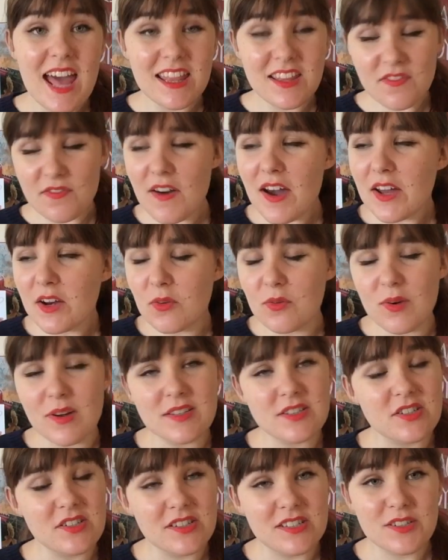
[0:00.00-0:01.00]
And the final
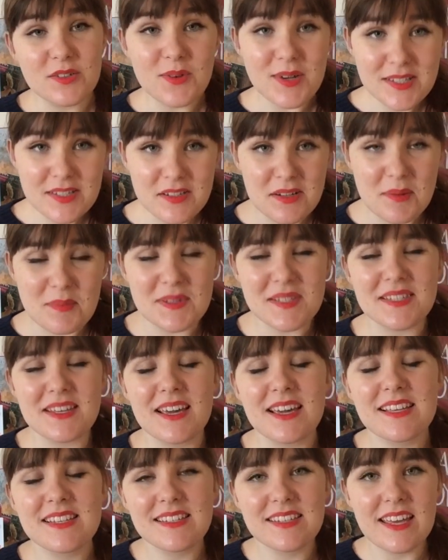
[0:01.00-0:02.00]
question, question number
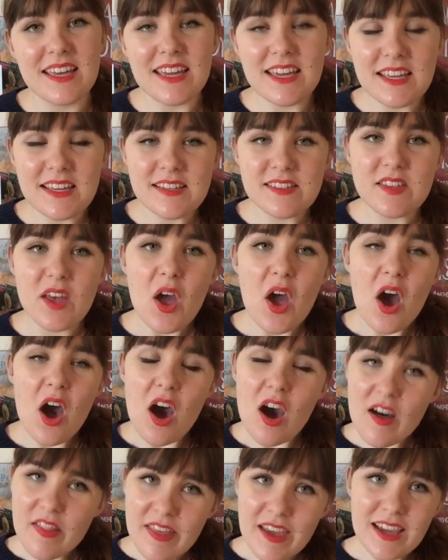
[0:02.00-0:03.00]
six, is,
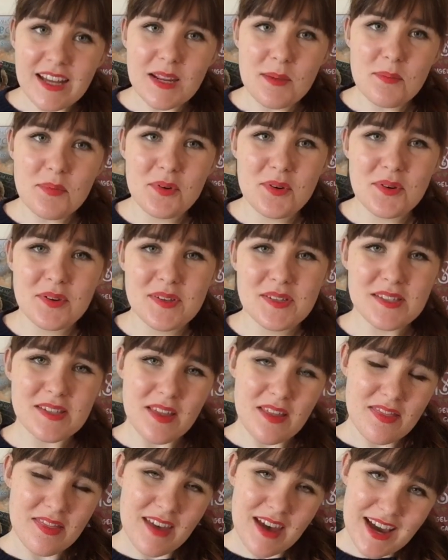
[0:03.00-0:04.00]
are there any books
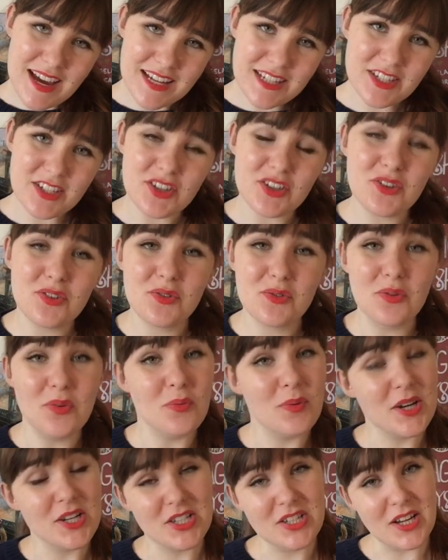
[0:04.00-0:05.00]
that you
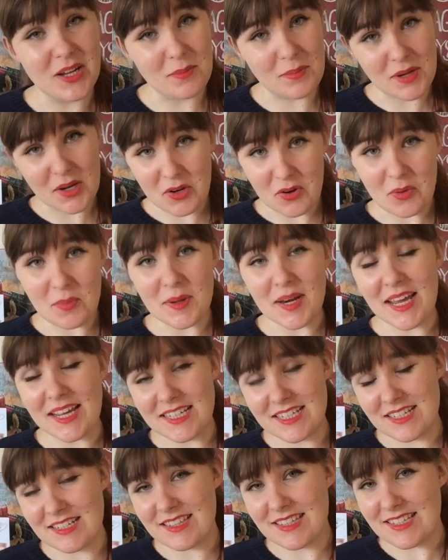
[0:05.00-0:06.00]
wish had been
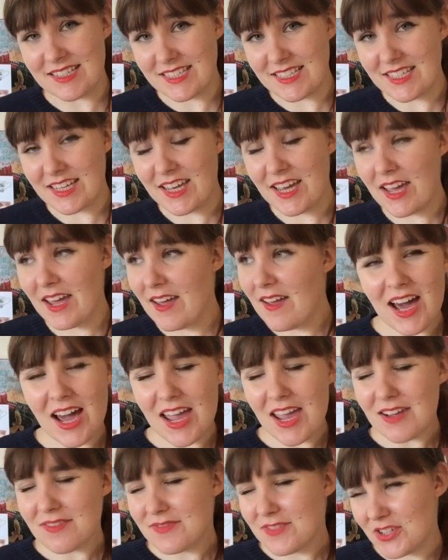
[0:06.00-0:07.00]
nominated this year?
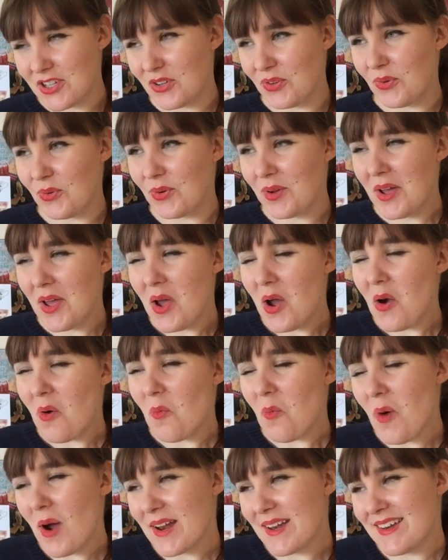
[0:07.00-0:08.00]
I have two.
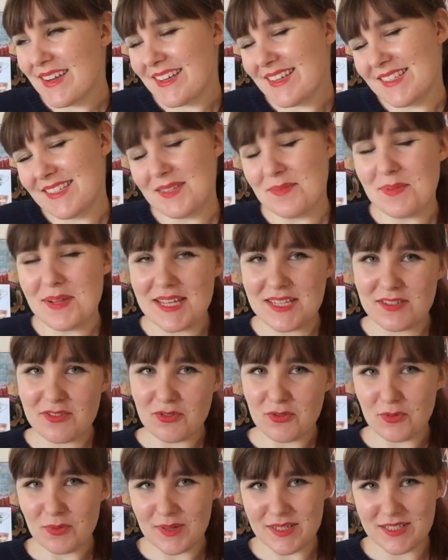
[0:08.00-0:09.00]
One is A Place
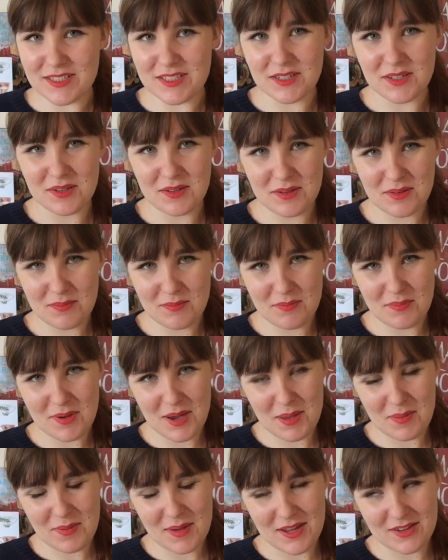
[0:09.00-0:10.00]
Called Winter
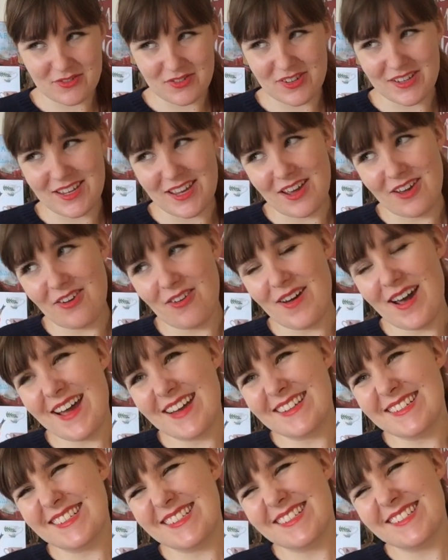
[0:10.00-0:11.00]
by Patrick Gale,
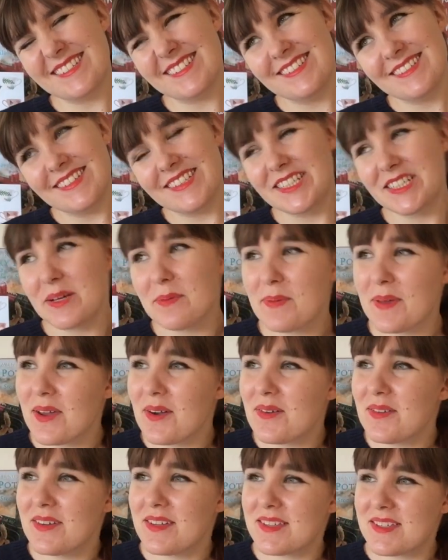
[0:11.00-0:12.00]
and to be
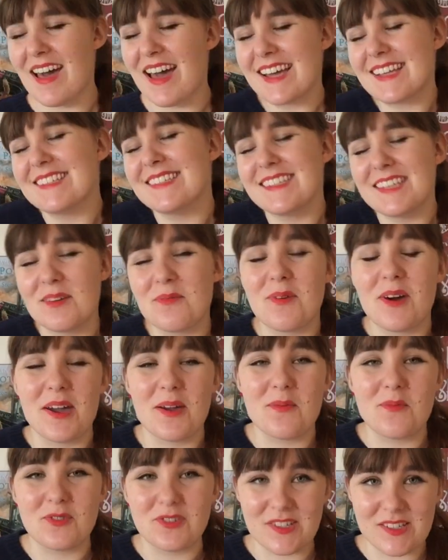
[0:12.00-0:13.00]
honest, I can see why
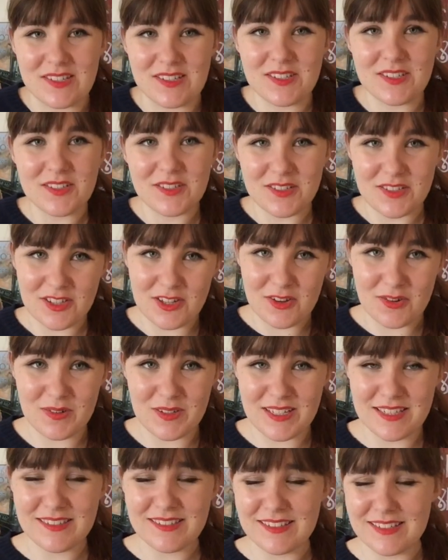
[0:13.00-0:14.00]
it wasn't
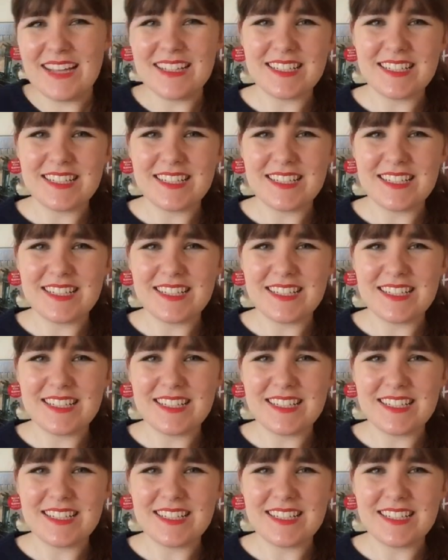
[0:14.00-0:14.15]
longlisted.